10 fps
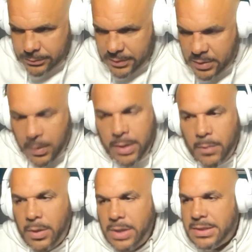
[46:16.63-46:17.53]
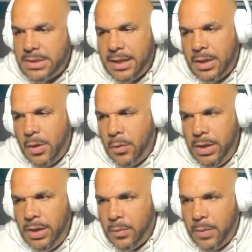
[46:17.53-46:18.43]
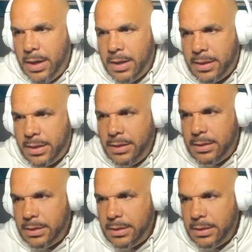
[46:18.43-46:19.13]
It's one of the ones that could go either way, I think.